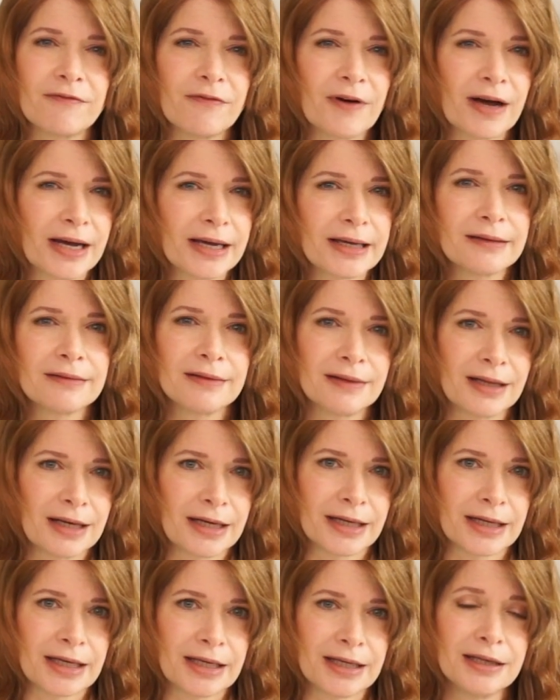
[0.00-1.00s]
fine
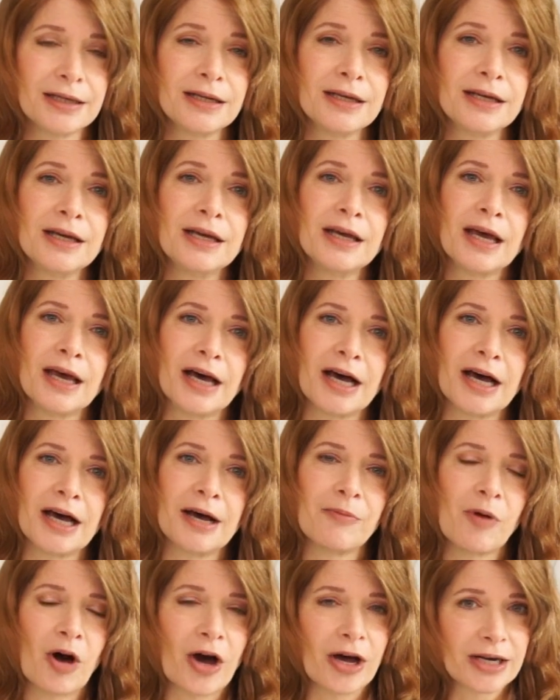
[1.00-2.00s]
line
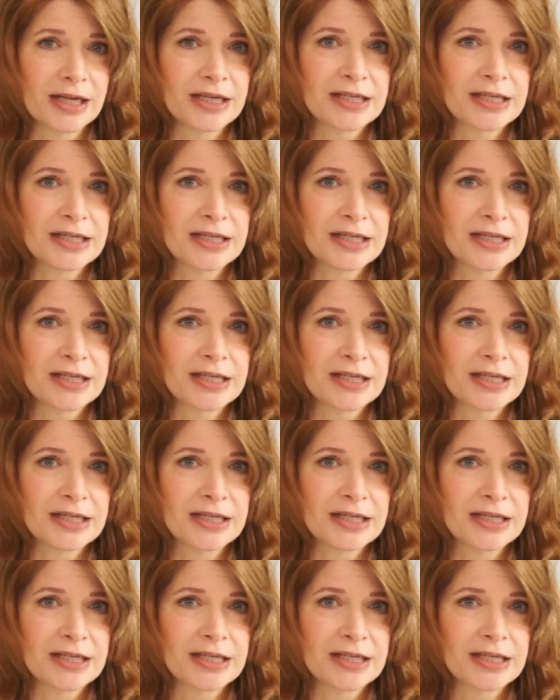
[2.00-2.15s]
on